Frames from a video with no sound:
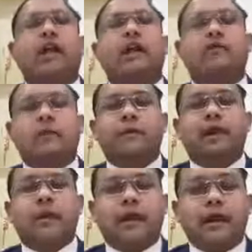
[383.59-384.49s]
it will
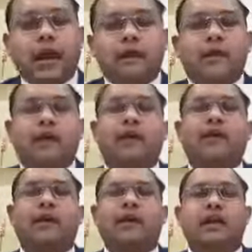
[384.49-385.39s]
become a landmark
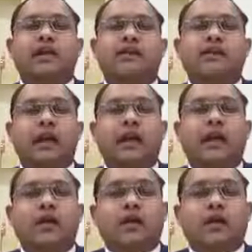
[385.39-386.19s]
event in the way